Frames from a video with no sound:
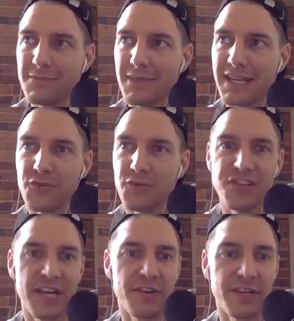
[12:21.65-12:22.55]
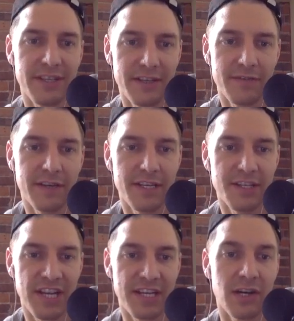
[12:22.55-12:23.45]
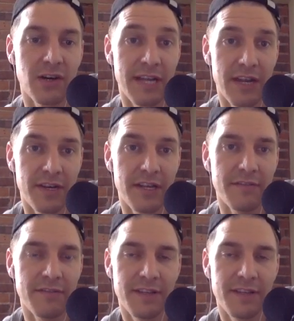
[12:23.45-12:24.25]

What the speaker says: like a regenerative agenda or narrative,